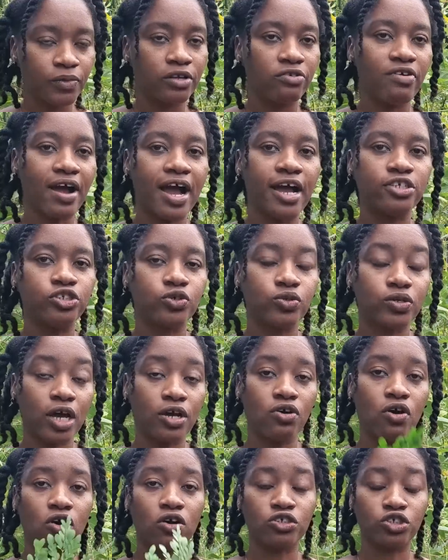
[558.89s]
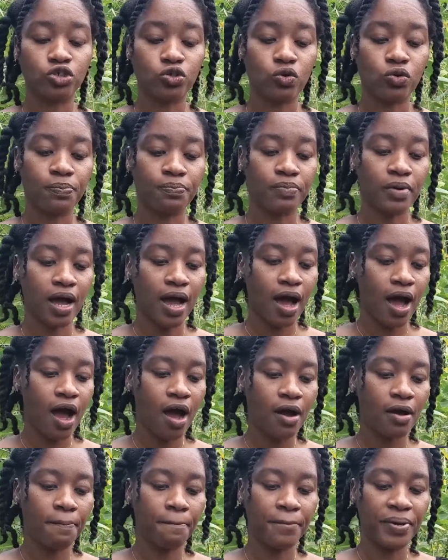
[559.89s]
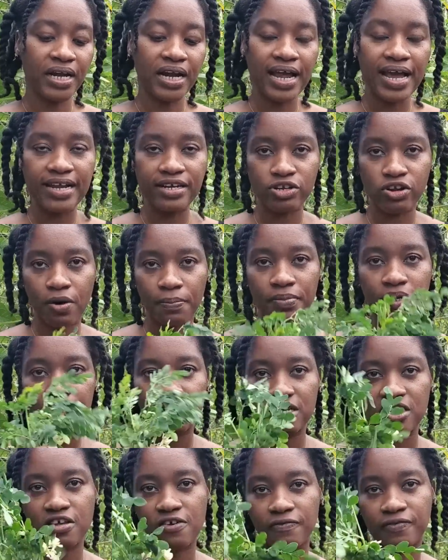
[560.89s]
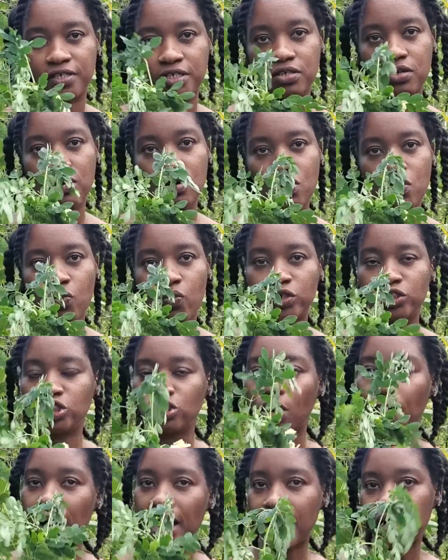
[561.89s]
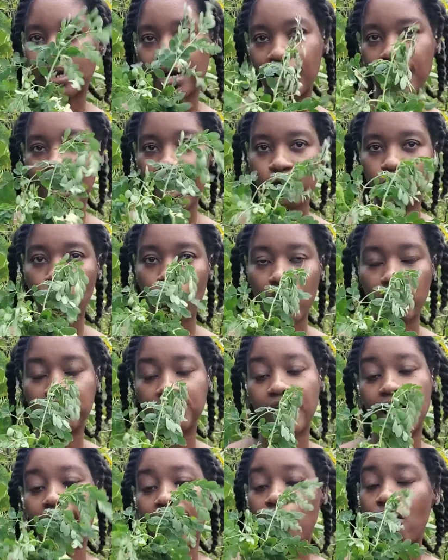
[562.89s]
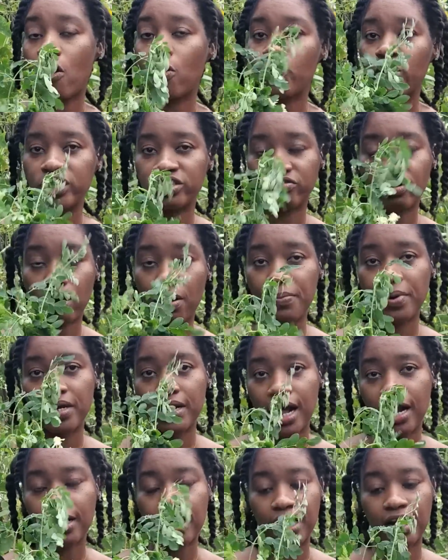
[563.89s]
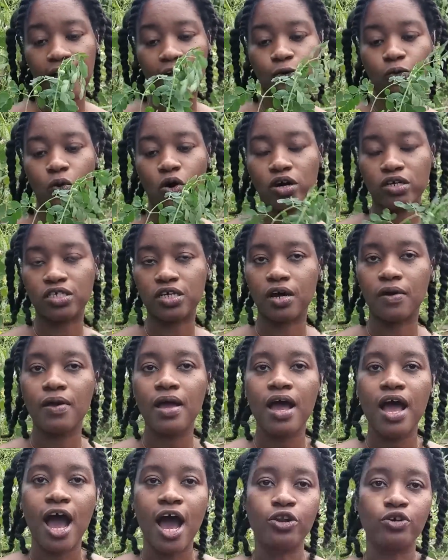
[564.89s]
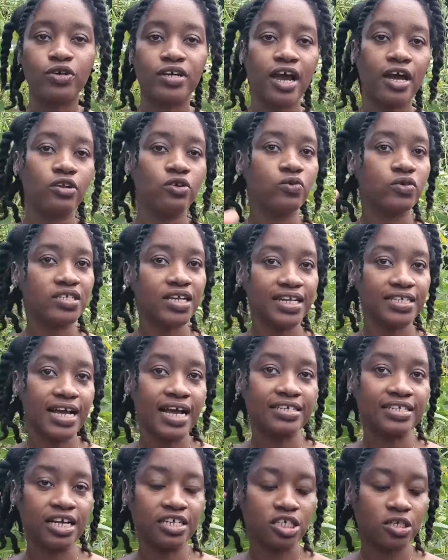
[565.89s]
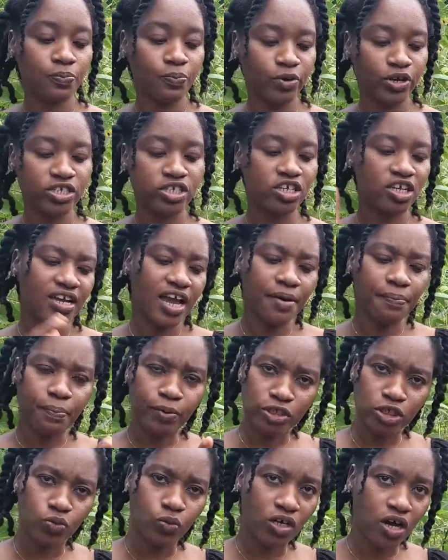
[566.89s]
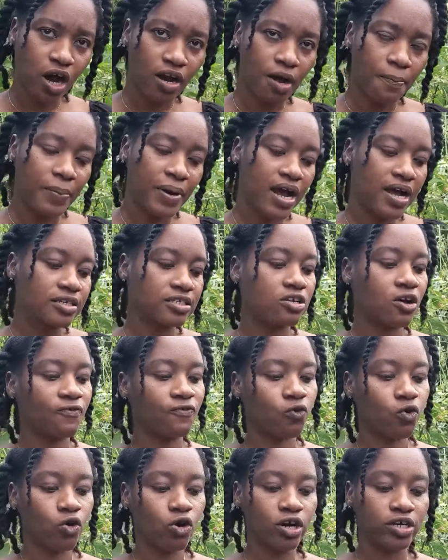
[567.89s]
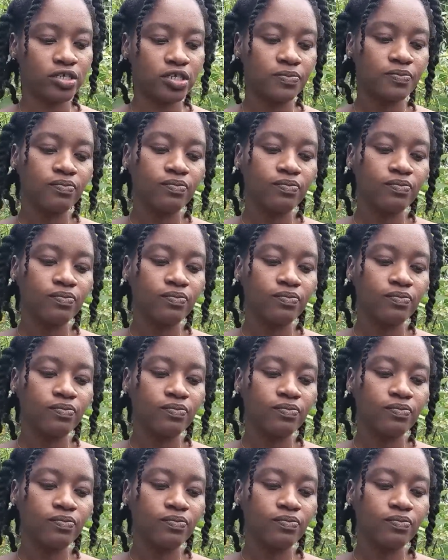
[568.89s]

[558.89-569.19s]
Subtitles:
right? You can also blend up the leaves with some alkaline water. I always recommend alkaline water, and you can use that as a spritz. You can put it with other plants, of course,